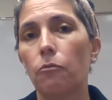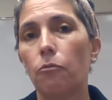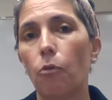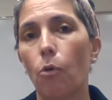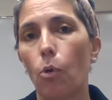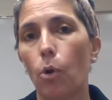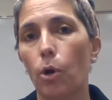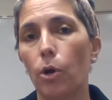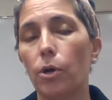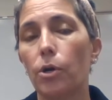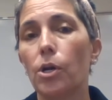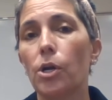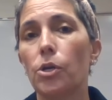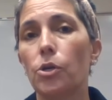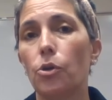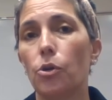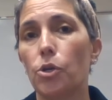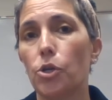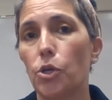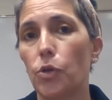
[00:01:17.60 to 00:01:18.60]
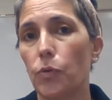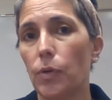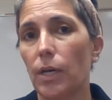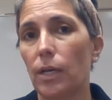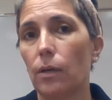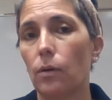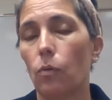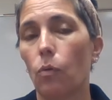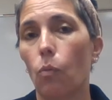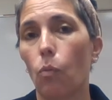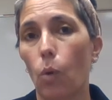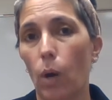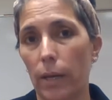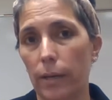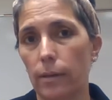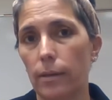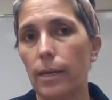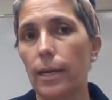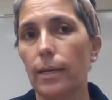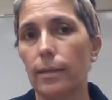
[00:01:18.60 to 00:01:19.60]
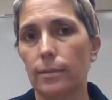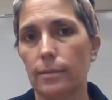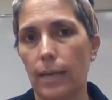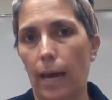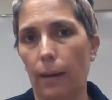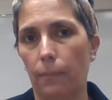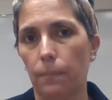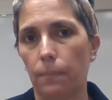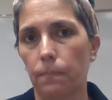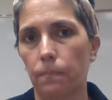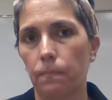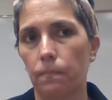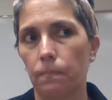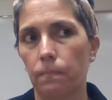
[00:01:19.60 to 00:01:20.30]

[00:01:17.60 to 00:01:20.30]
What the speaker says: for your Unit 1 exam.